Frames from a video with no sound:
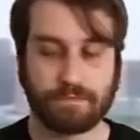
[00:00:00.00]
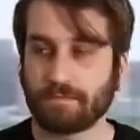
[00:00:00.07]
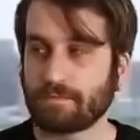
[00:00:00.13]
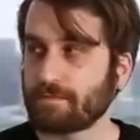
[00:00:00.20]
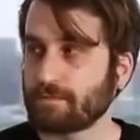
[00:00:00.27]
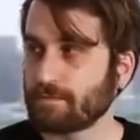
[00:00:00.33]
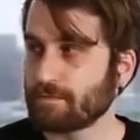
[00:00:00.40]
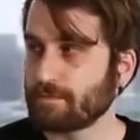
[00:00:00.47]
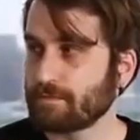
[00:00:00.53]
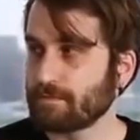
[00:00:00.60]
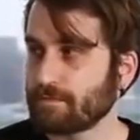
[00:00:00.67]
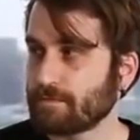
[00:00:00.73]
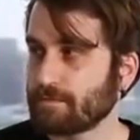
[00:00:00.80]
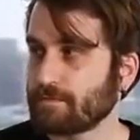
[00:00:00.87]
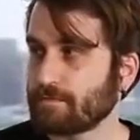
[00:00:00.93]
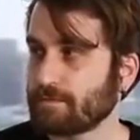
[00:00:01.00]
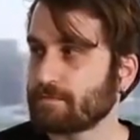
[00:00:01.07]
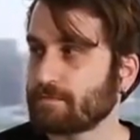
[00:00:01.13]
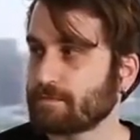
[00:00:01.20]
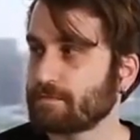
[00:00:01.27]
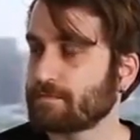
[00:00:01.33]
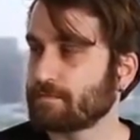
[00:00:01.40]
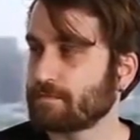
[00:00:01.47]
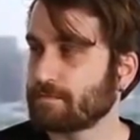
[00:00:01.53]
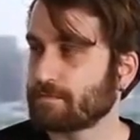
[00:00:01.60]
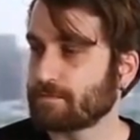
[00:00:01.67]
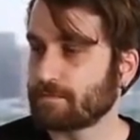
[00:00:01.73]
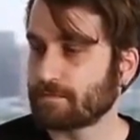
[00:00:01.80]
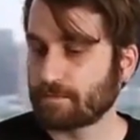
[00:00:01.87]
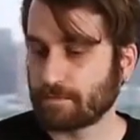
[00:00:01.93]

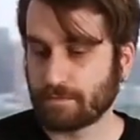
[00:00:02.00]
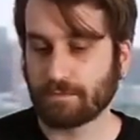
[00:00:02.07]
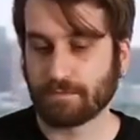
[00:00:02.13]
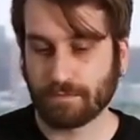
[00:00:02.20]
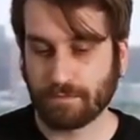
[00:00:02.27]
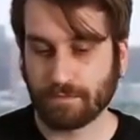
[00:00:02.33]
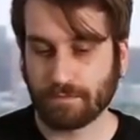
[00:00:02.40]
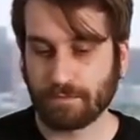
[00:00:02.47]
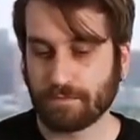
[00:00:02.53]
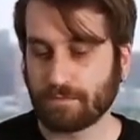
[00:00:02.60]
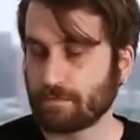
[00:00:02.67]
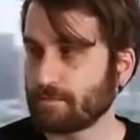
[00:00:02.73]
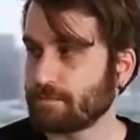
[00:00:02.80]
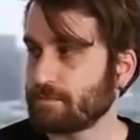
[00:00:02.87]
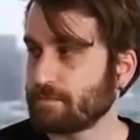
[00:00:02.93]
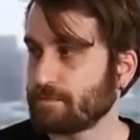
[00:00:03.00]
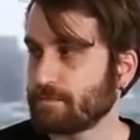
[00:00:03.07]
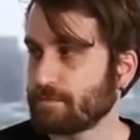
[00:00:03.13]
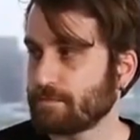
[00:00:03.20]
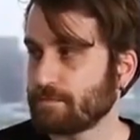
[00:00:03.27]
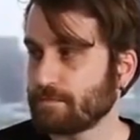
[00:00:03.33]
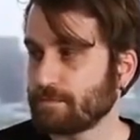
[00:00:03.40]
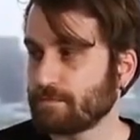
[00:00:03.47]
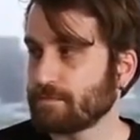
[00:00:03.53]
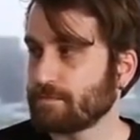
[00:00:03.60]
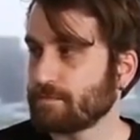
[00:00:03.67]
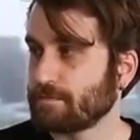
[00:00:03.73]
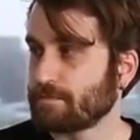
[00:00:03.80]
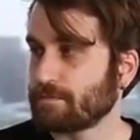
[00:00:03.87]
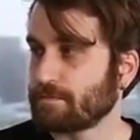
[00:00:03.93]

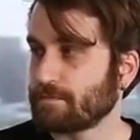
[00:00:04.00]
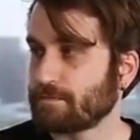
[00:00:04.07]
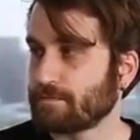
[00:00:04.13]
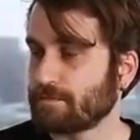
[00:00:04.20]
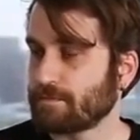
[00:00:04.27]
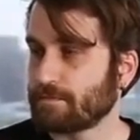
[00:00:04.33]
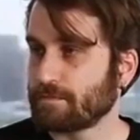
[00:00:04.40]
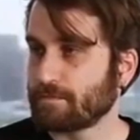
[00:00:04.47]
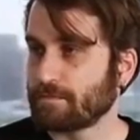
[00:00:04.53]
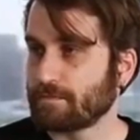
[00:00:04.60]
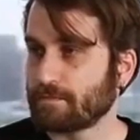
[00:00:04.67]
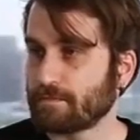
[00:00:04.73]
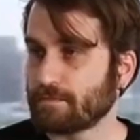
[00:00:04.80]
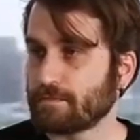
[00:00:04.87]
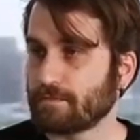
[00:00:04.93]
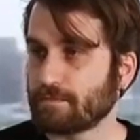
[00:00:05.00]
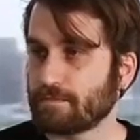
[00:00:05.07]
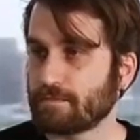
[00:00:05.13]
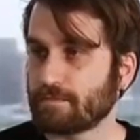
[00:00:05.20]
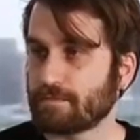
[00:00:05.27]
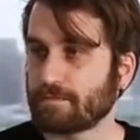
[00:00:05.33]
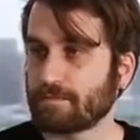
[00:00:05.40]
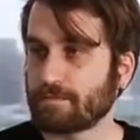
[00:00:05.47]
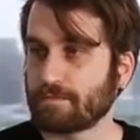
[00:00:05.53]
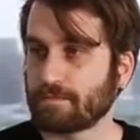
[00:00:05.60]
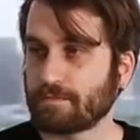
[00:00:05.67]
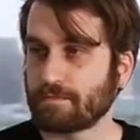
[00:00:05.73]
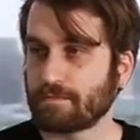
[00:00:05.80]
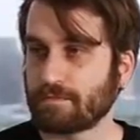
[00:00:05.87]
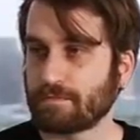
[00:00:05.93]

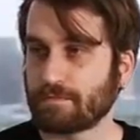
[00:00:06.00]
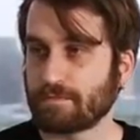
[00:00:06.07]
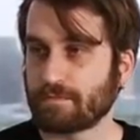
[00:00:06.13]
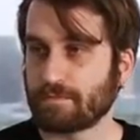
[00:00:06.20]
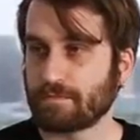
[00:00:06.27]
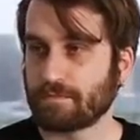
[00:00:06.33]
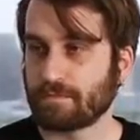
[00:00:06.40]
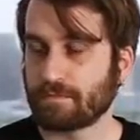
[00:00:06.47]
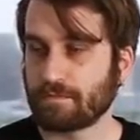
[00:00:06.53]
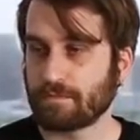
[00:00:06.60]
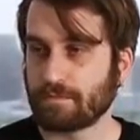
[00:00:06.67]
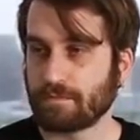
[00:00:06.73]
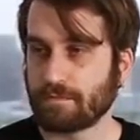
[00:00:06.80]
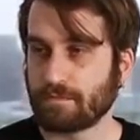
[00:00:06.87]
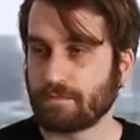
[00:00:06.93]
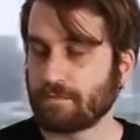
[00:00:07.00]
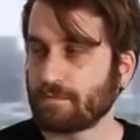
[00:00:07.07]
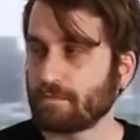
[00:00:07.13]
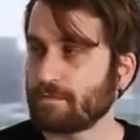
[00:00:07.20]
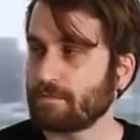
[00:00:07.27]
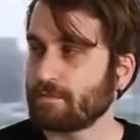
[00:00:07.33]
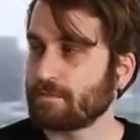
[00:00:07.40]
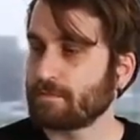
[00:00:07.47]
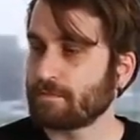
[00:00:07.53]
The person shown says nothing.